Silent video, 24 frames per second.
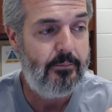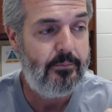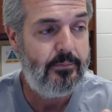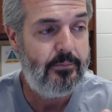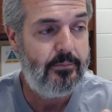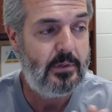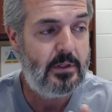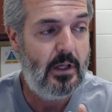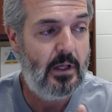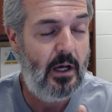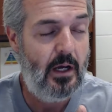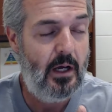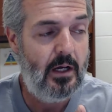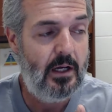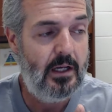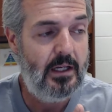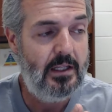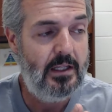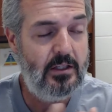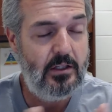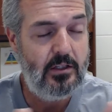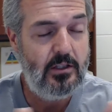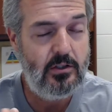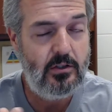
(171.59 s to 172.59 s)

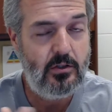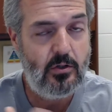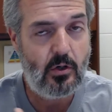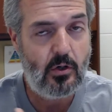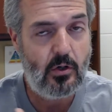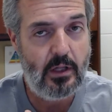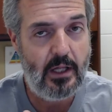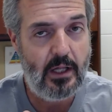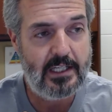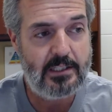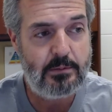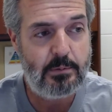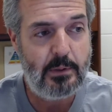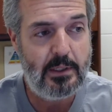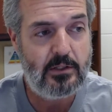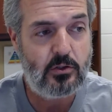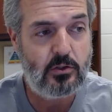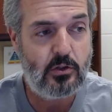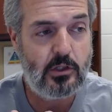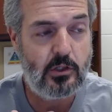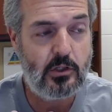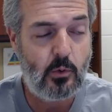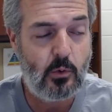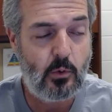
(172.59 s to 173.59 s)
And then your classmates are
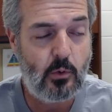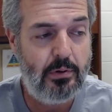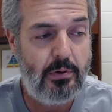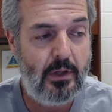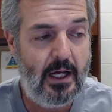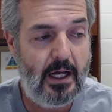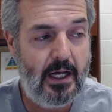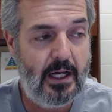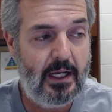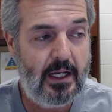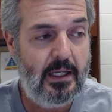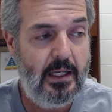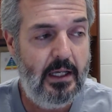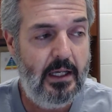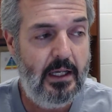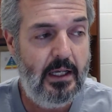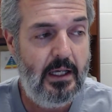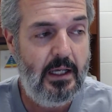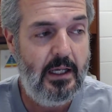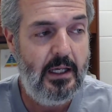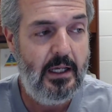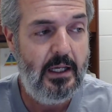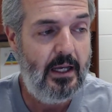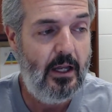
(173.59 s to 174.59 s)
going to reply
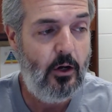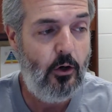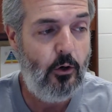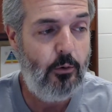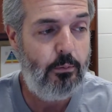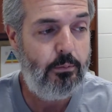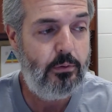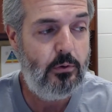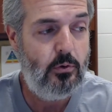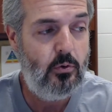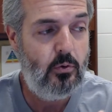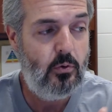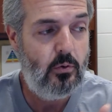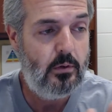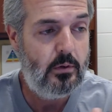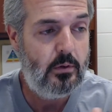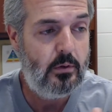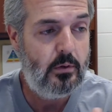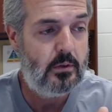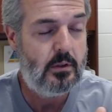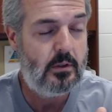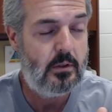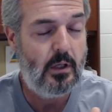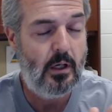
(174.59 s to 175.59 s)
and help you
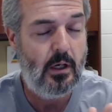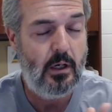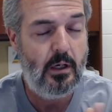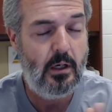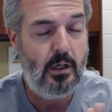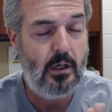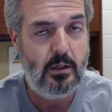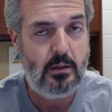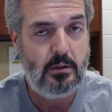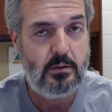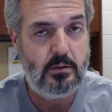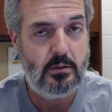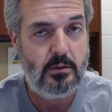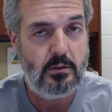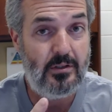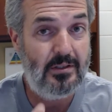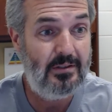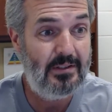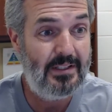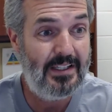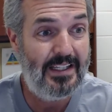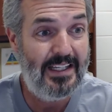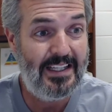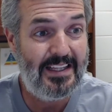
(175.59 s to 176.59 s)
to
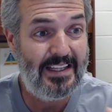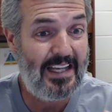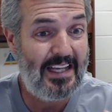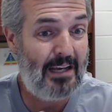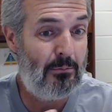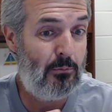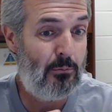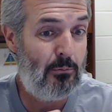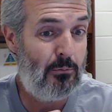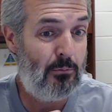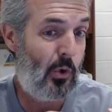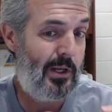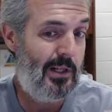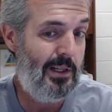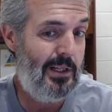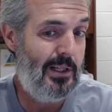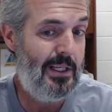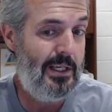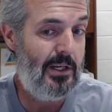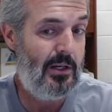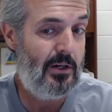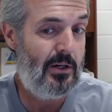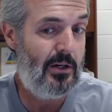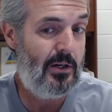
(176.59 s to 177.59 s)
get that more
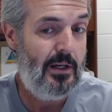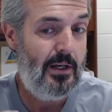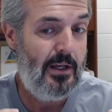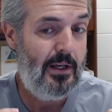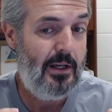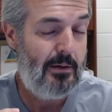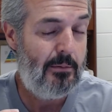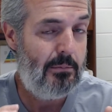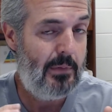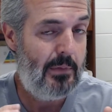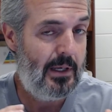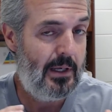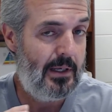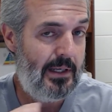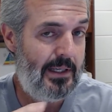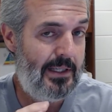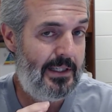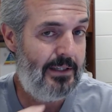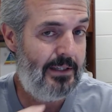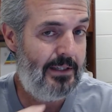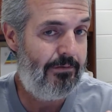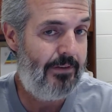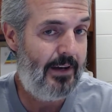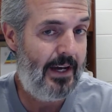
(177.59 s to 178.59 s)
clear, and
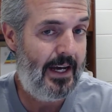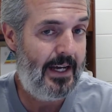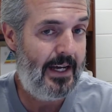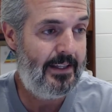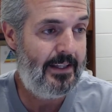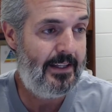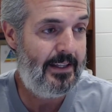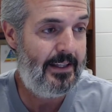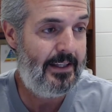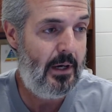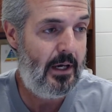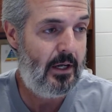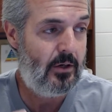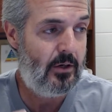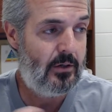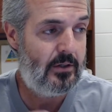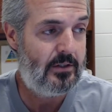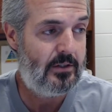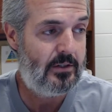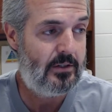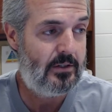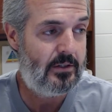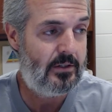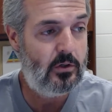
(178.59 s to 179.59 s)
define that better.
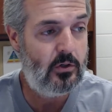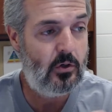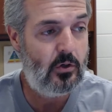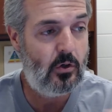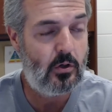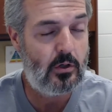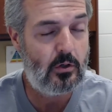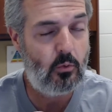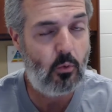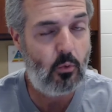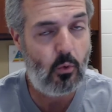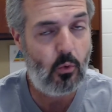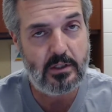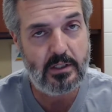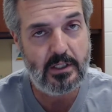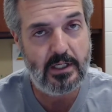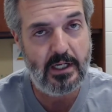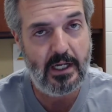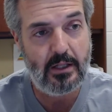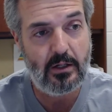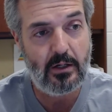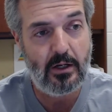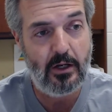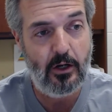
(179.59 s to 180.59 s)
So you're going to work
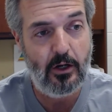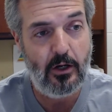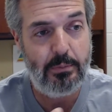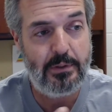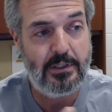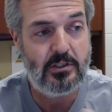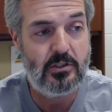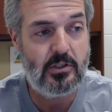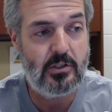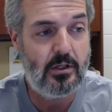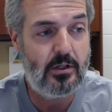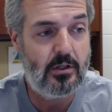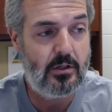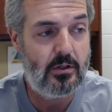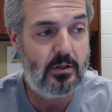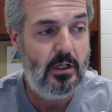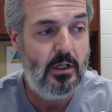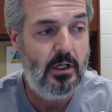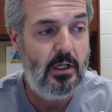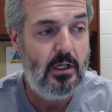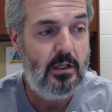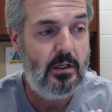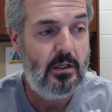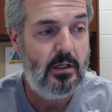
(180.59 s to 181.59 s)
together, help each other
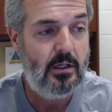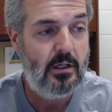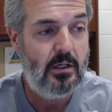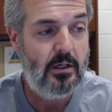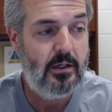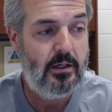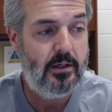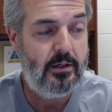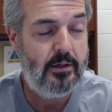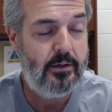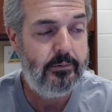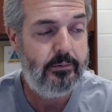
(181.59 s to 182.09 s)
to